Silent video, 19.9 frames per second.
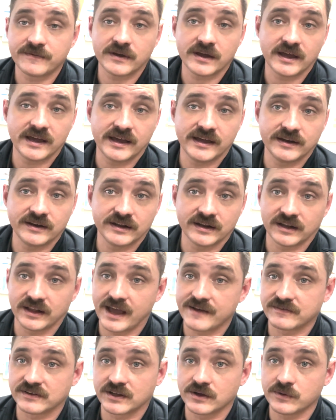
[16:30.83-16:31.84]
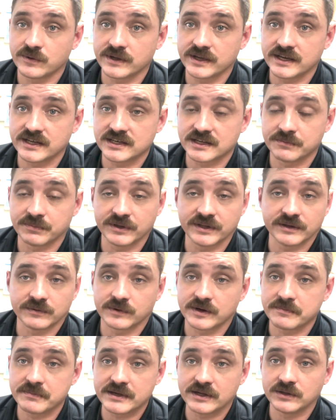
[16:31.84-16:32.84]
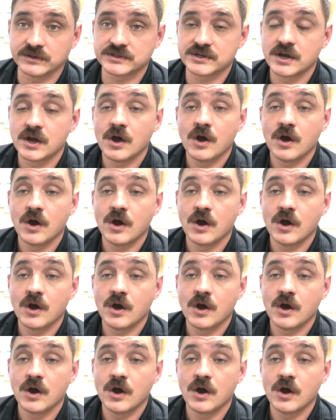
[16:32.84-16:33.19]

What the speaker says: and it'll have to go get completely rebuilt,